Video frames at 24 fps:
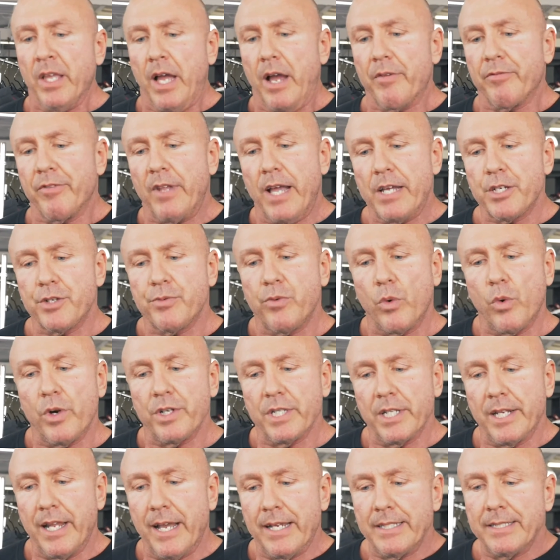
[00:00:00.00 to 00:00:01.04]
I flash
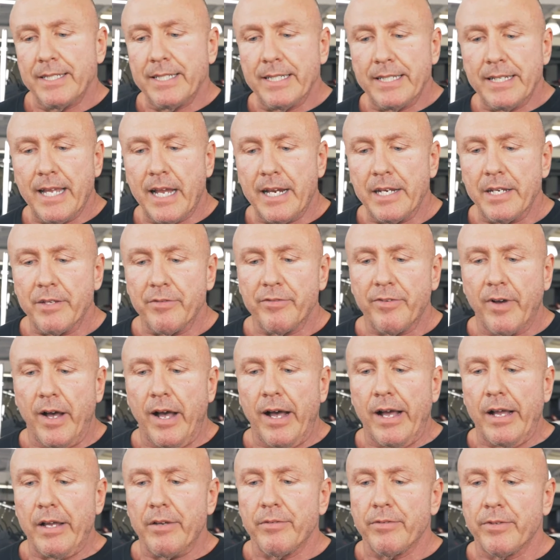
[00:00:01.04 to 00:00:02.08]
forward to
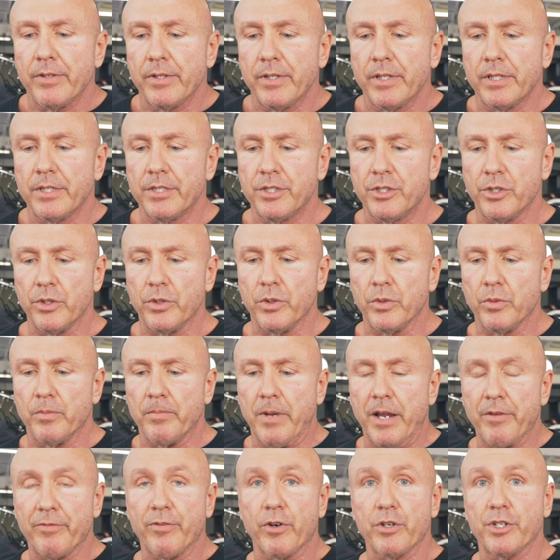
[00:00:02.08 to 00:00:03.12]
1995, to
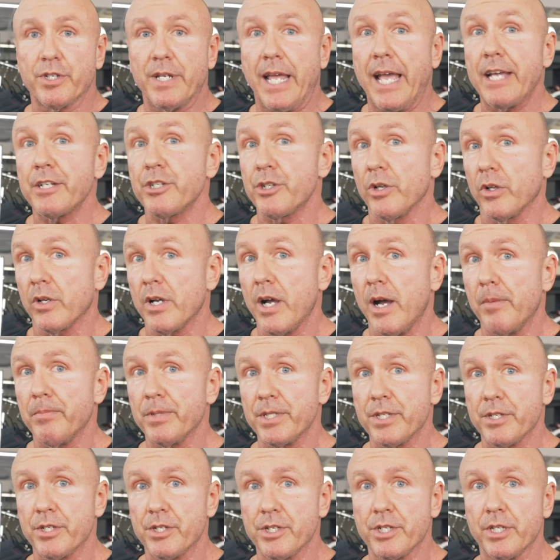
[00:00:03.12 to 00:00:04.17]
my first national
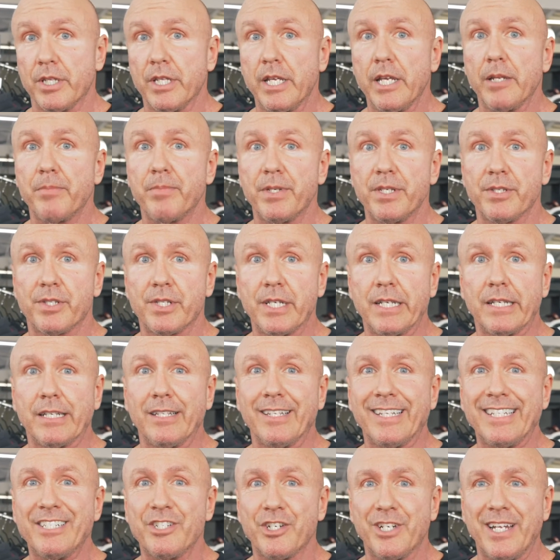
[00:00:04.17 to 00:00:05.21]
competition, the NPC
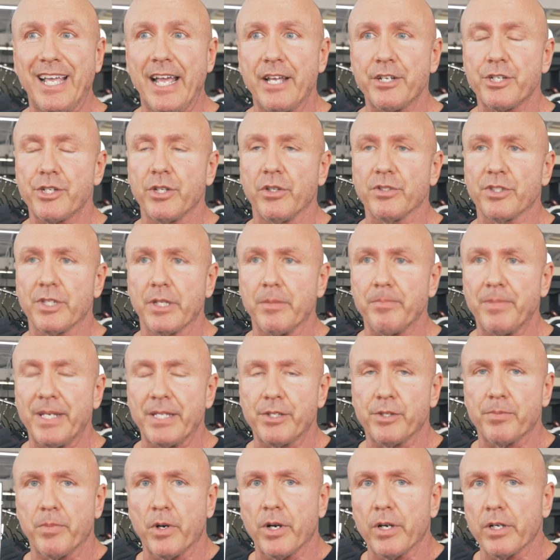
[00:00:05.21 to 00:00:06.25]
Collegiate Nationals in
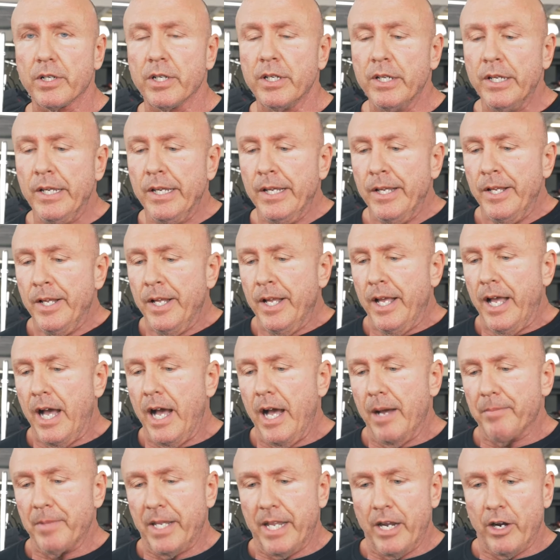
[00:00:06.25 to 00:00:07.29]
Pittsburgh,
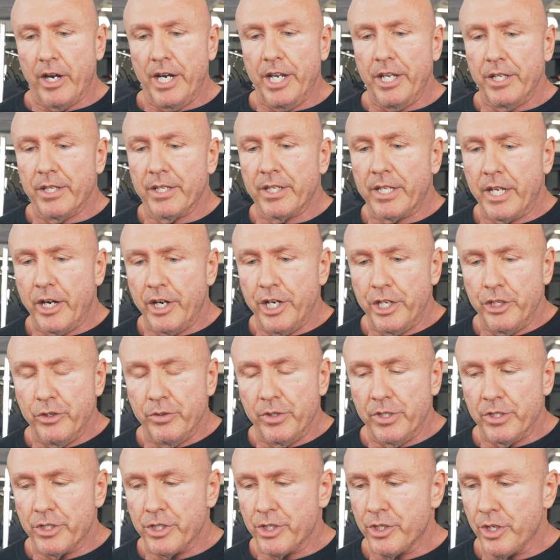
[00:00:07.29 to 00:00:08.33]
Gary
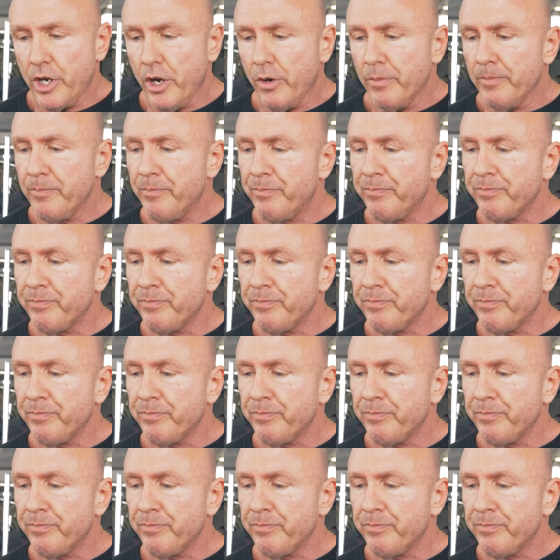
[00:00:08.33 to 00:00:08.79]
Udit's show.